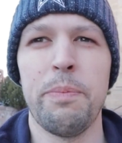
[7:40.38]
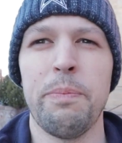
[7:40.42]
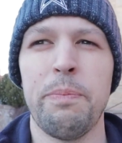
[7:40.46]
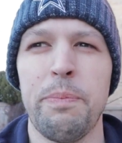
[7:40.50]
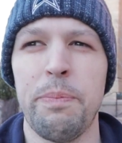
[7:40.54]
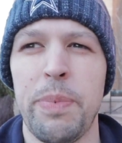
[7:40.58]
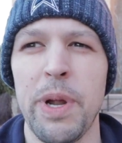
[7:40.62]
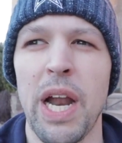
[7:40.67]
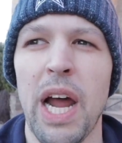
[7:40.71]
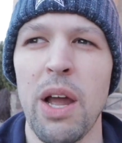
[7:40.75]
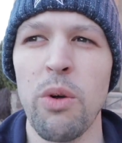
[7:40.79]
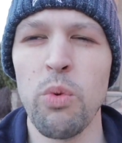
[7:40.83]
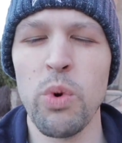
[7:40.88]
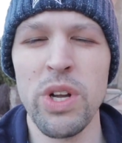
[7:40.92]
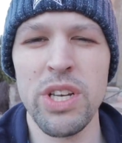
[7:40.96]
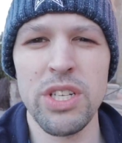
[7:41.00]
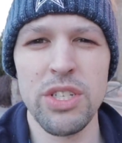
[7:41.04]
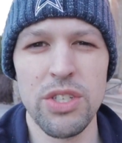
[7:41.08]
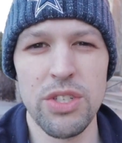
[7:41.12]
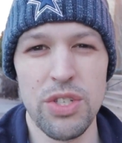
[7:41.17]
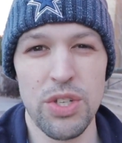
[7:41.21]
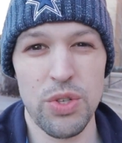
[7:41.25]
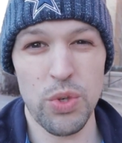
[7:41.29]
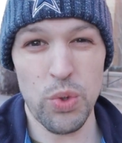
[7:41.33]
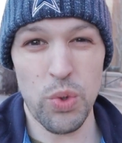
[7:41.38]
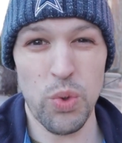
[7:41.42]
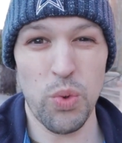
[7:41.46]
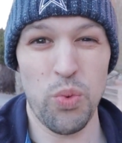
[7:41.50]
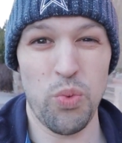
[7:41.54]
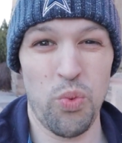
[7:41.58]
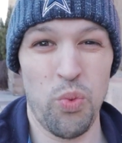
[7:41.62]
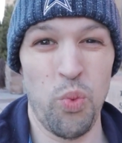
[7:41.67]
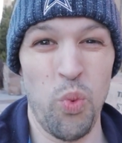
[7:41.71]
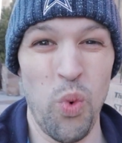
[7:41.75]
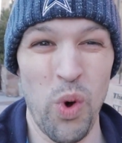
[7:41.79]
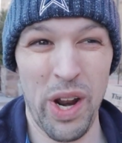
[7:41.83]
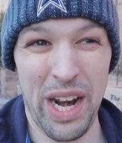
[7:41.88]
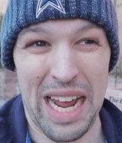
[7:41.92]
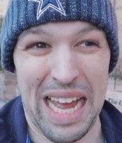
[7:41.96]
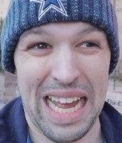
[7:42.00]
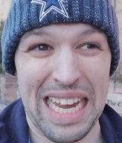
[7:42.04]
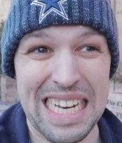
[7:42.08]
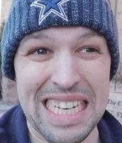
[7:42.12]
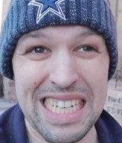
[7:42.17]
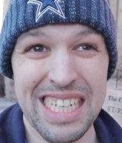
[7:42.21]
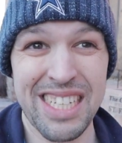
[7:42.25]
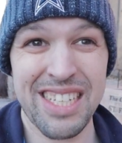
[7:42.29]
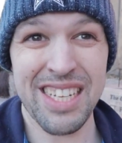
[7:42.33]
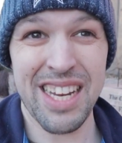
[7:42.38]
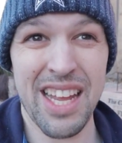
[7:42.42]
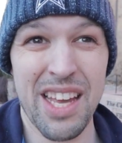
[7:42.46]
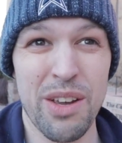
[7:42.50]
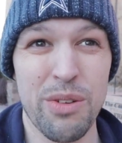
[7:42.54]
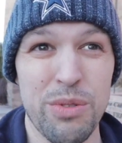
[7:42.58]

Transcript: But I wouldn't do what I did today,